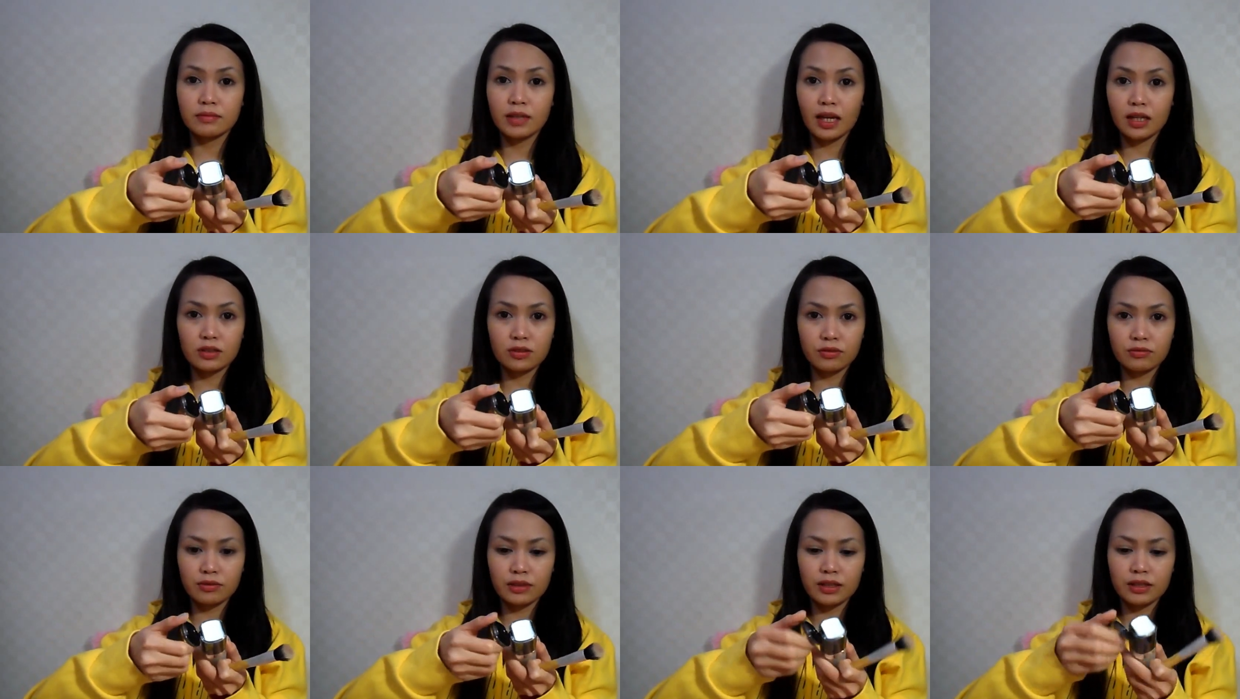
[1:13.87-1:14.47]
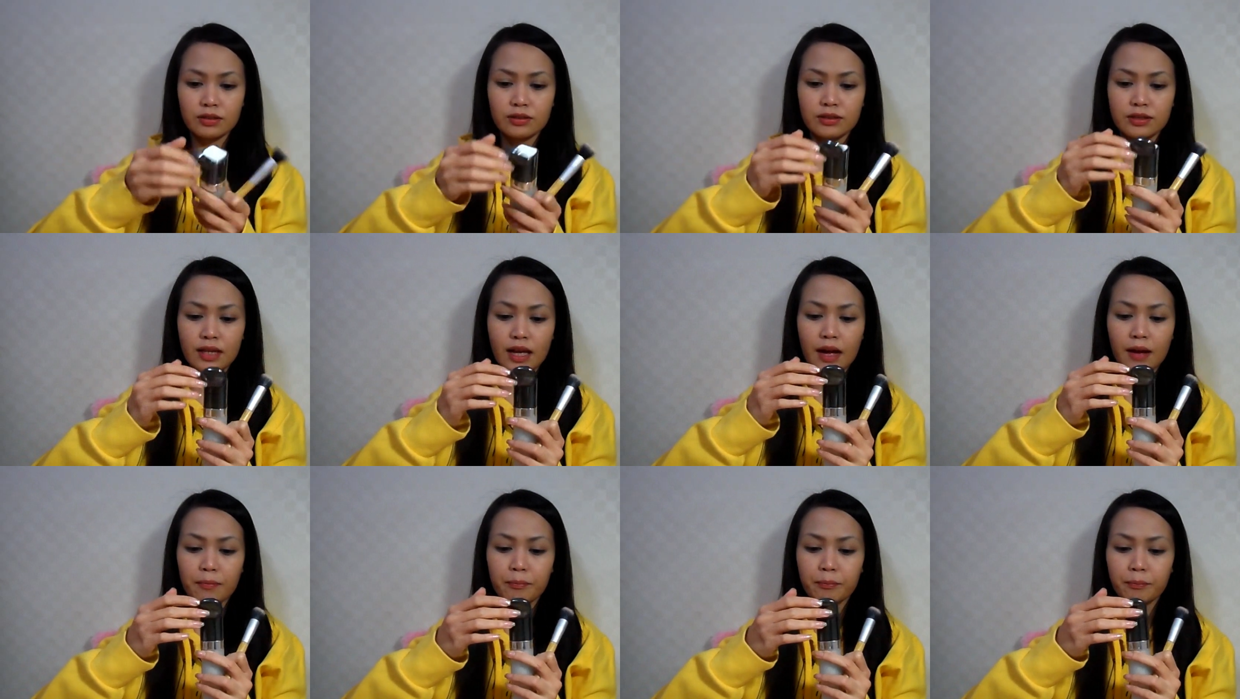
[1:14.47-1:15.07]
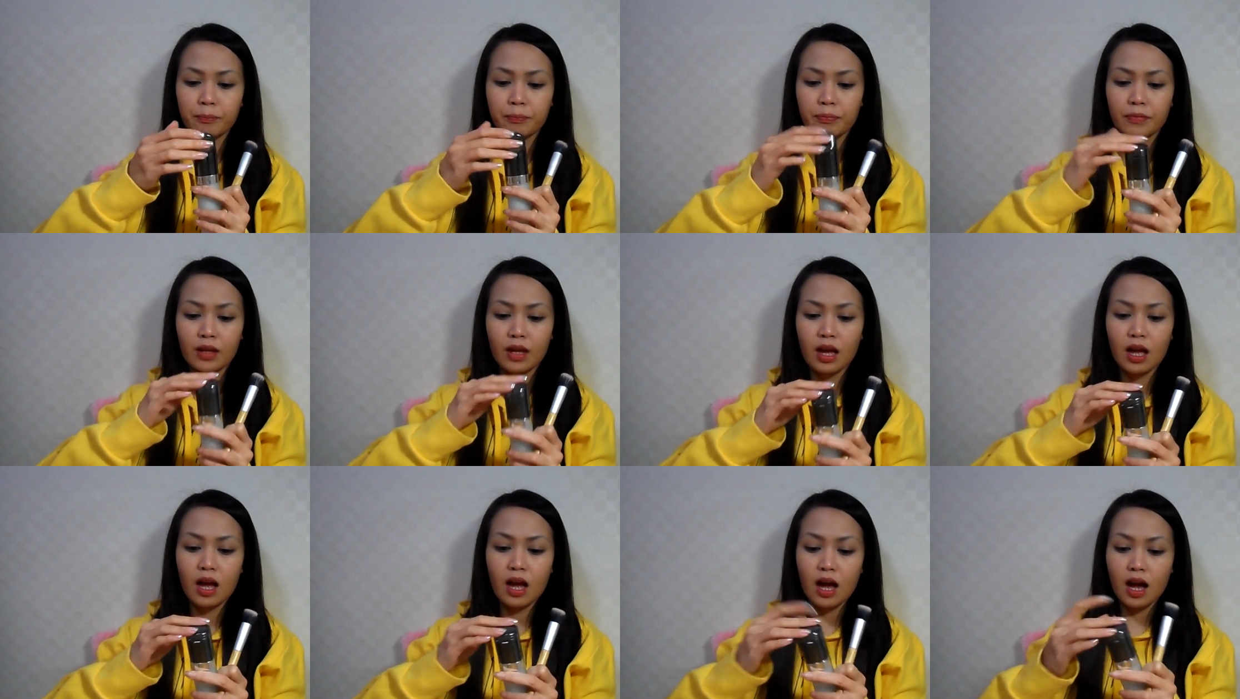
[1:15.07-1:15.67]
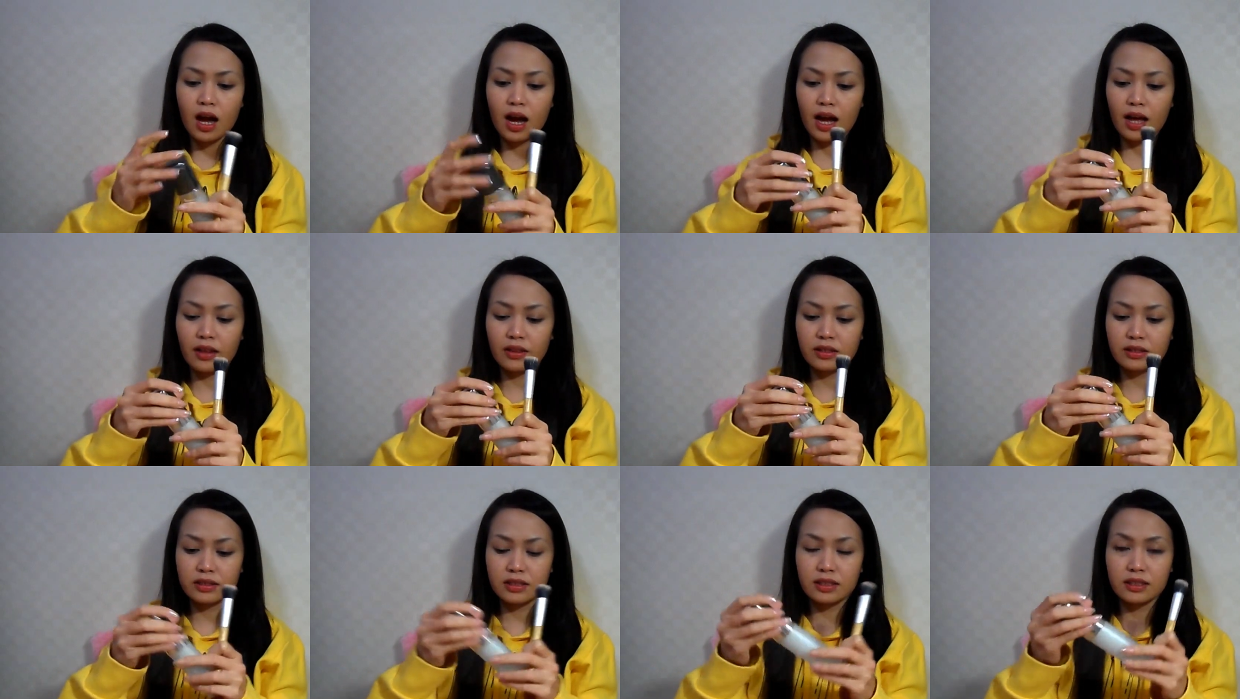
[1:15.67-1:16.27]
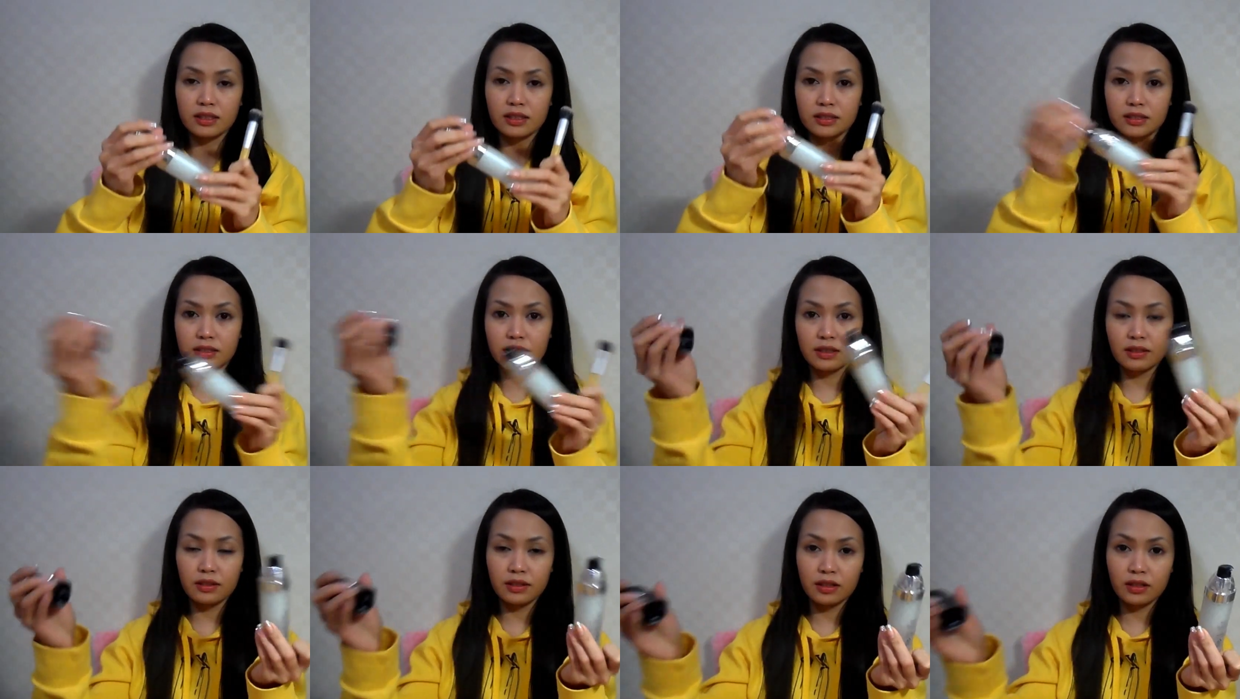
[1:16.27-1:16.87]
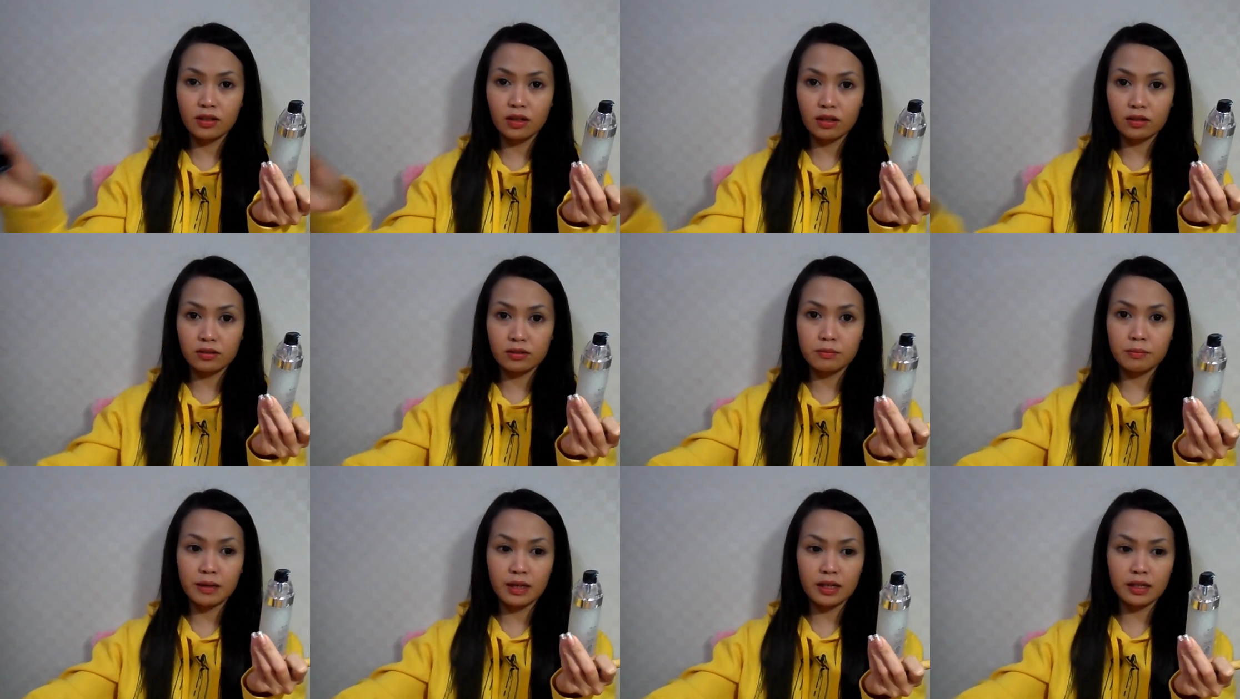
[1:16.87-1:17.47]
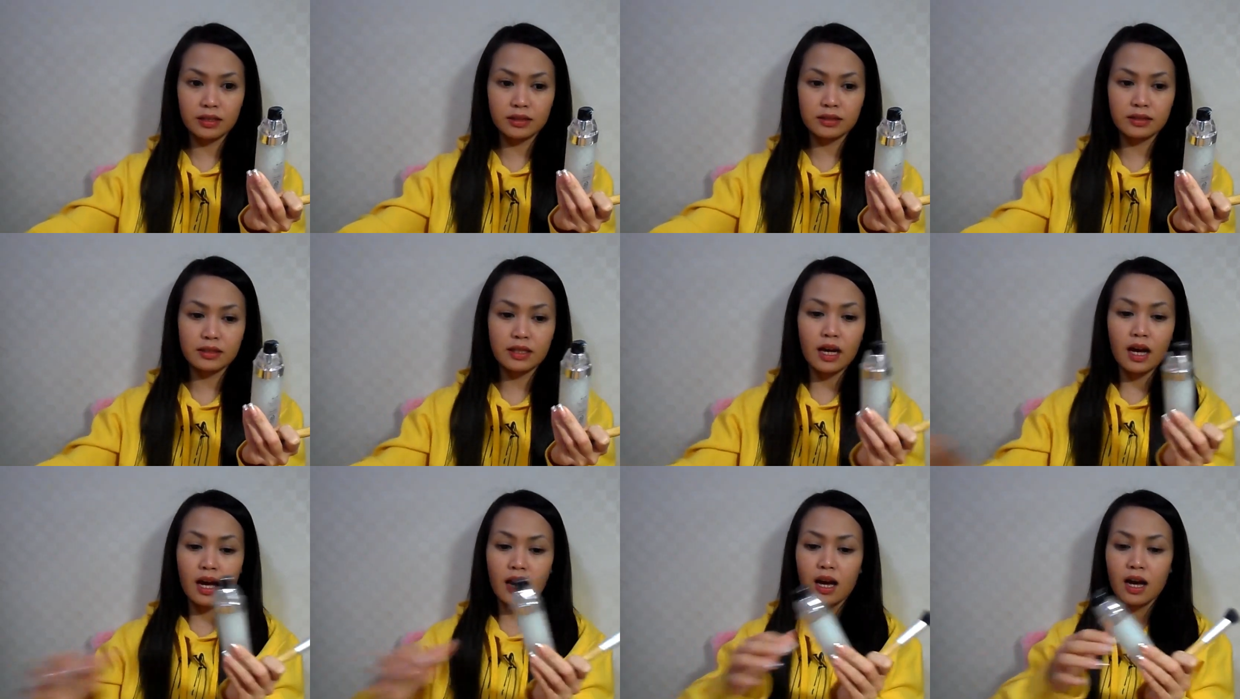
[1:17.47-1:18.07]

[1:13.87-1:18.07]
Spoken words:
I don't really use that. And this is the color base.